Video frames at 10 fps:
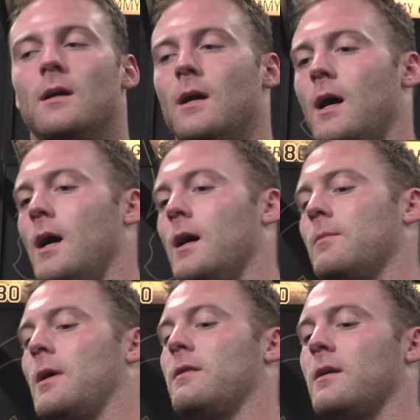
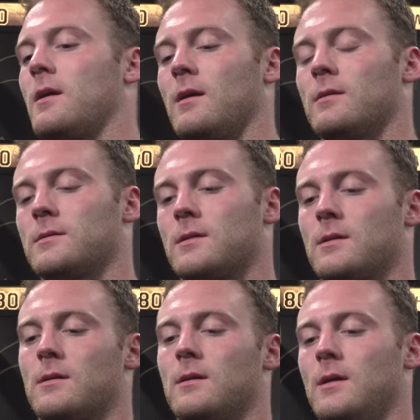I think
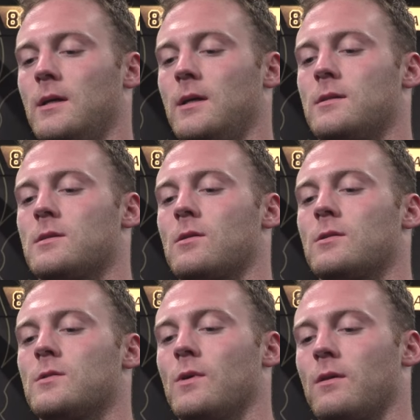it
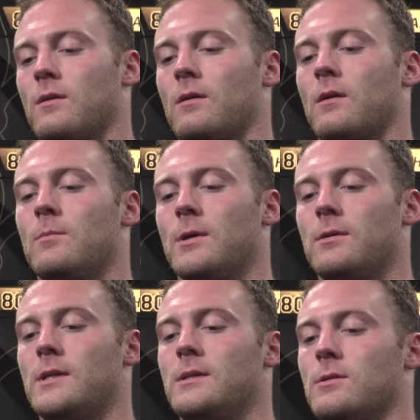starts with our
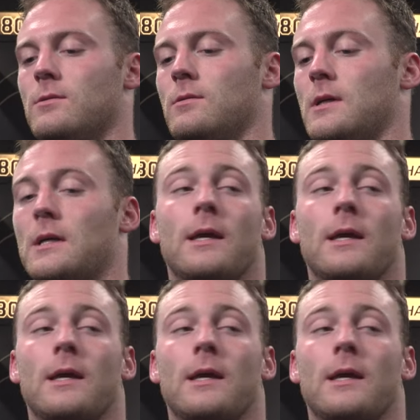ability to